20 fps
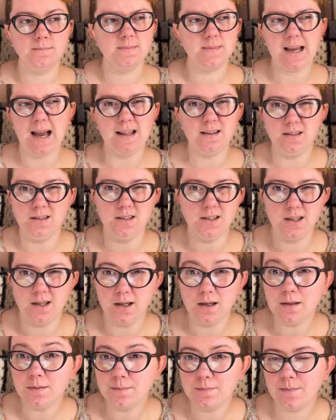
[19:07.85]

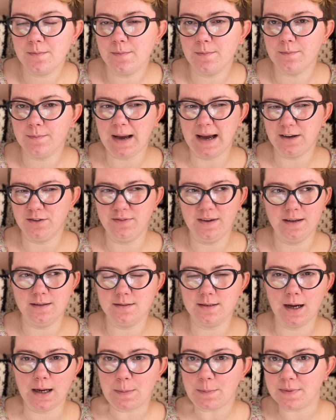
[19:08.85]
calendar
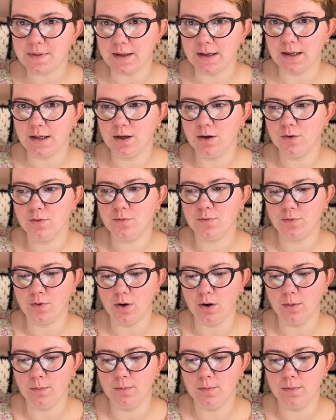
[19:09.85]
advent type thing
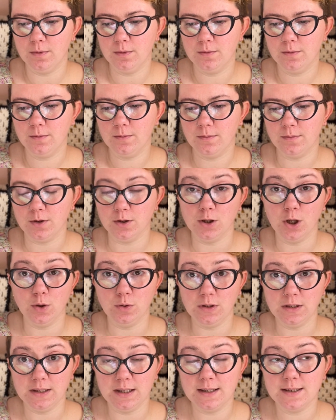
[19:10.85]
from the
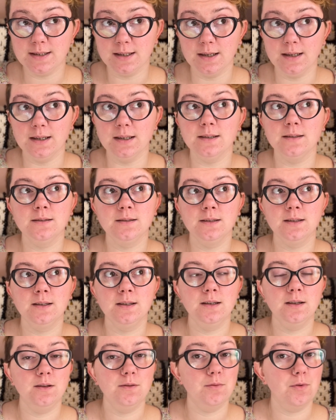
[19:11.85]
Lonely Knitter
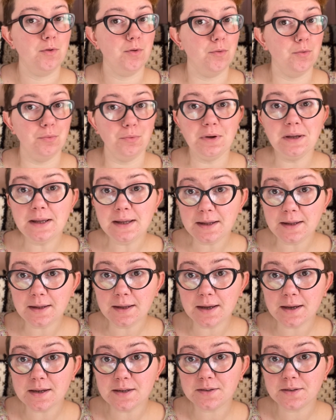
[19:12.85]
3
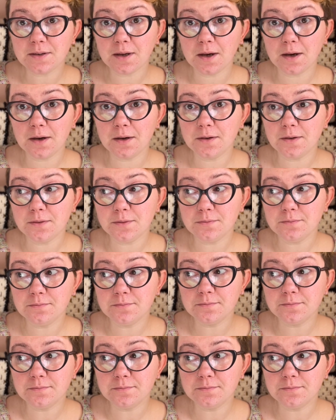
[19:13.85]
years ago.